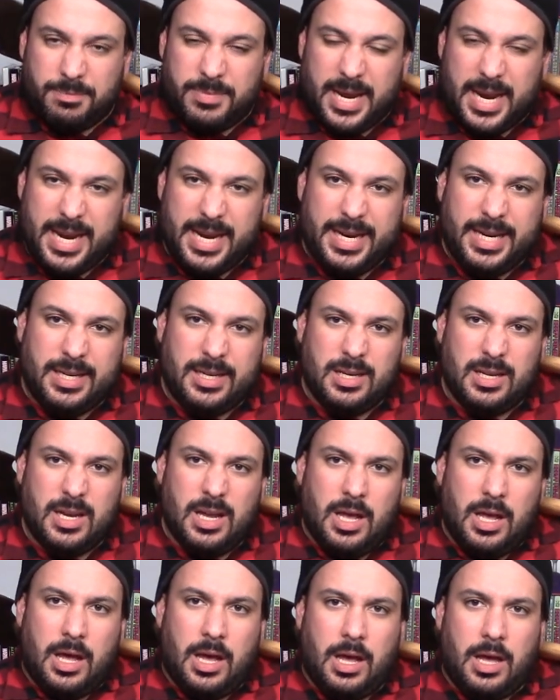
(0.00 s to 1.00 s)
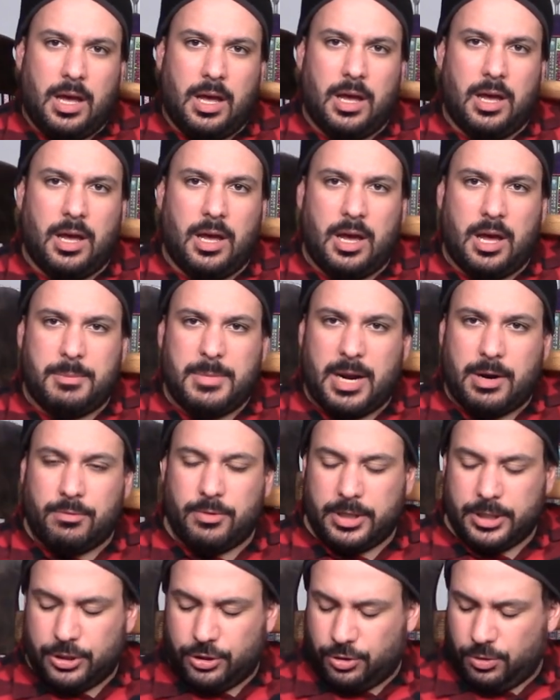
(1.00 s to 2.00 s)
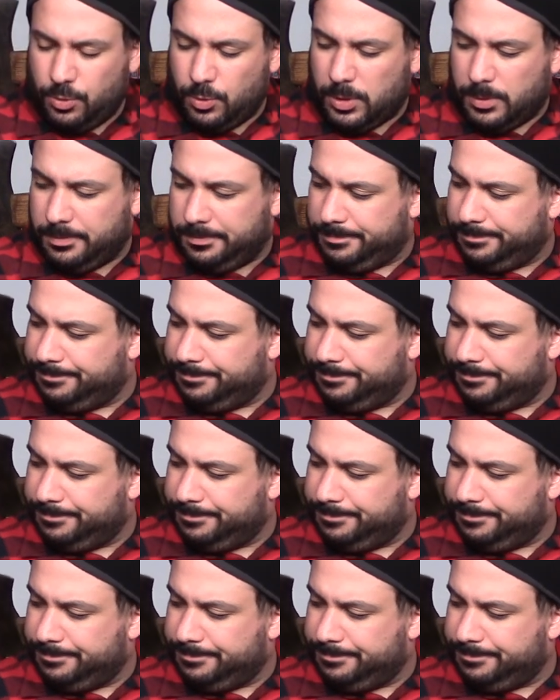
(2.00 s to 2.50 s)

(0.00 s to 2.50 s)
pain. I'm not really sure.